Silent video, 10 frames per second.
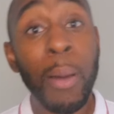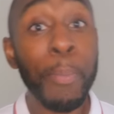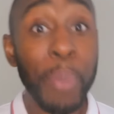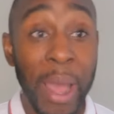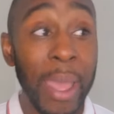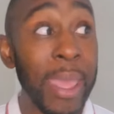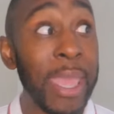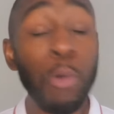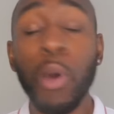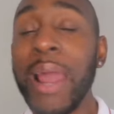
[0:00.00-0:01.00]
but
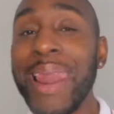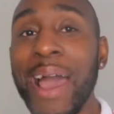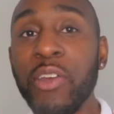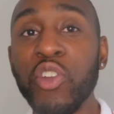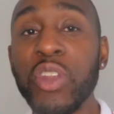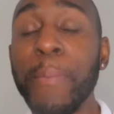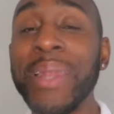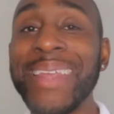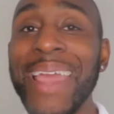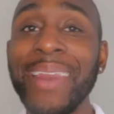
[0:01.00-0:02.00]
it will allow you to
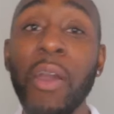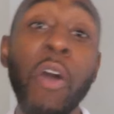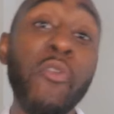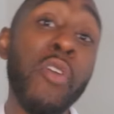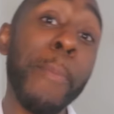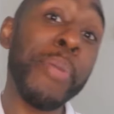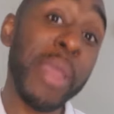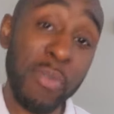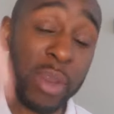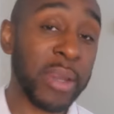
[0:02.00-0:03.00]
maintain it over a
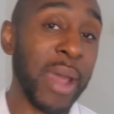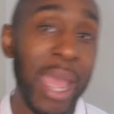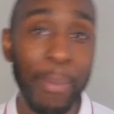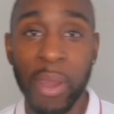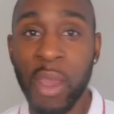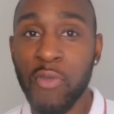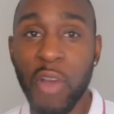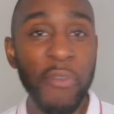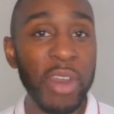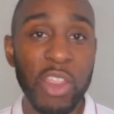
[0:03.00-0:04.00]
period of time
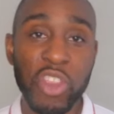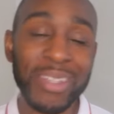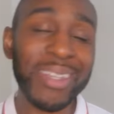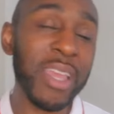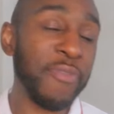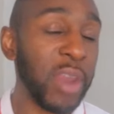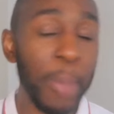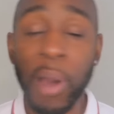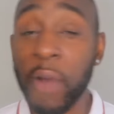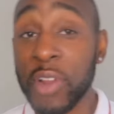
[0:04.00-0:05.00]
rather than just giving
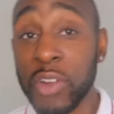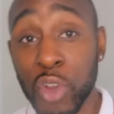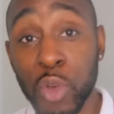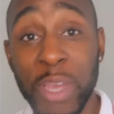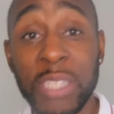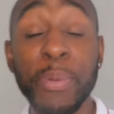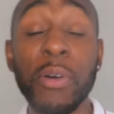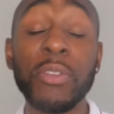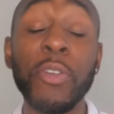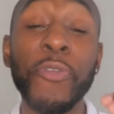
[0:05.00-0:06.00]
up after 2 weeks
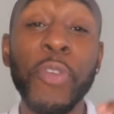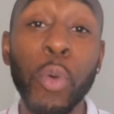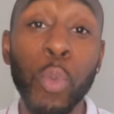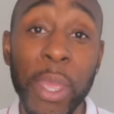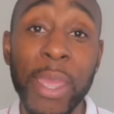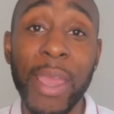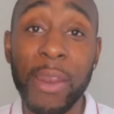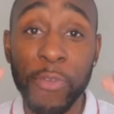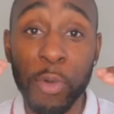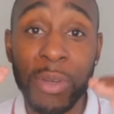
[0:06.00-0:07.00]
because you feel weak and
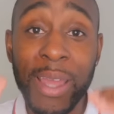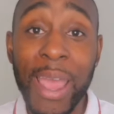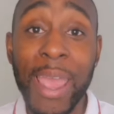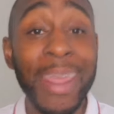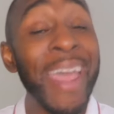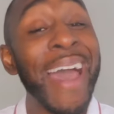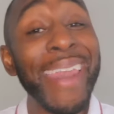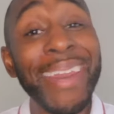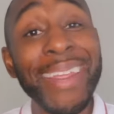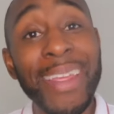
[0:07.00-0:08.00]
you feel tired, and
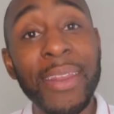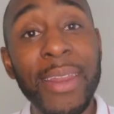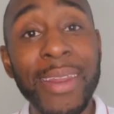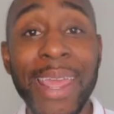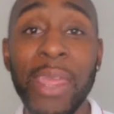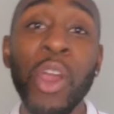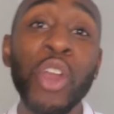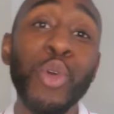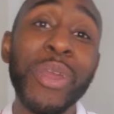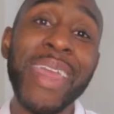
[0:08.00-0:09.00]
at the end of the day,
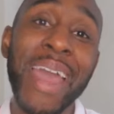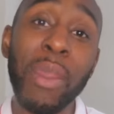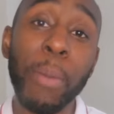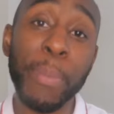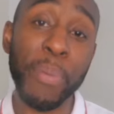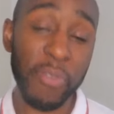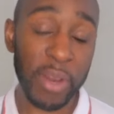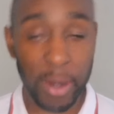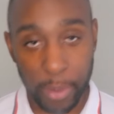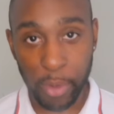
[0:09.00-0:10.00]
you cannot be bothered
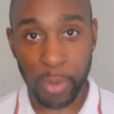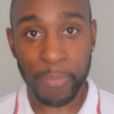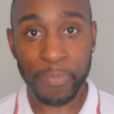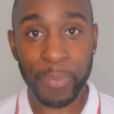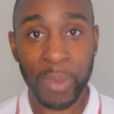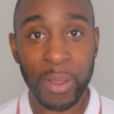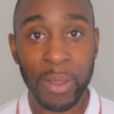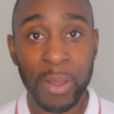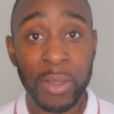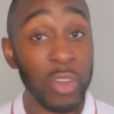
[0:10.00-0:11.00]
anymore.
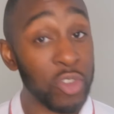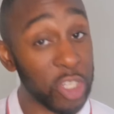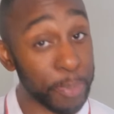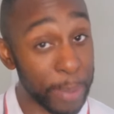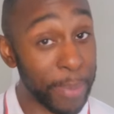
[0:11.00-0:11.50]
So just be